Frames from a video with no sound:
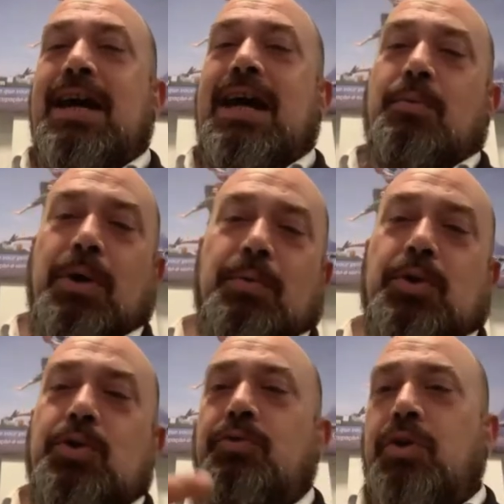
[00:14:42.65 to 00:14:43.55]
and we will
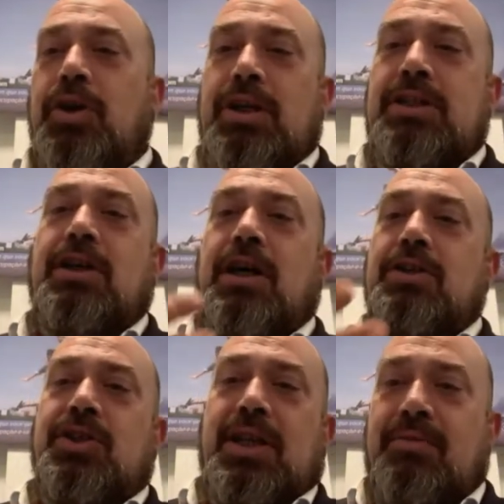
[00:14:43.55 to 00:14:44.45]
do
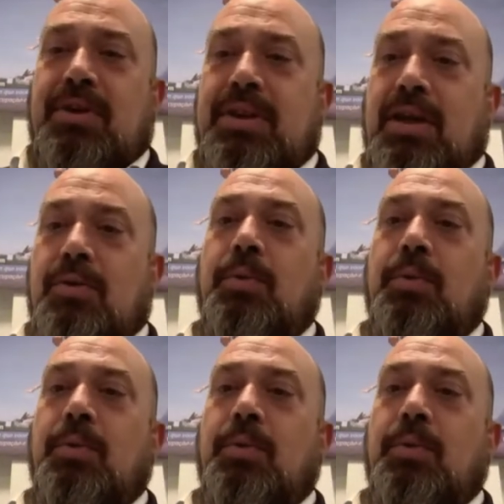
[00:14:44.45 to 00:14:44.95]
vernissage and everything.